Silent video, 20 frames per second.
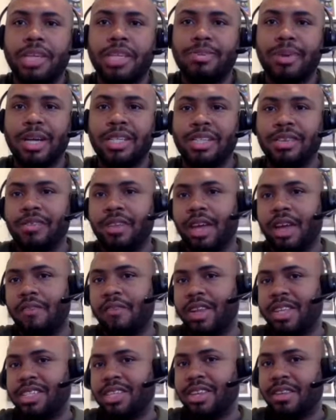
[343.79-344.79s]
especially
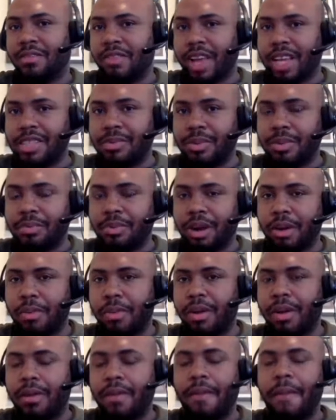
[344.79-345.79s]
if it's an investment
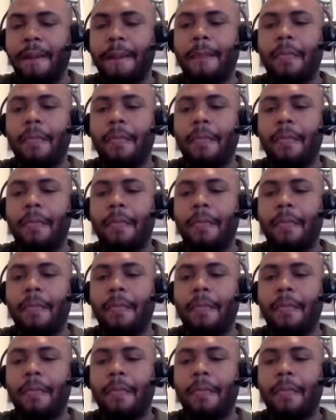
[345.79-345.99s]
property,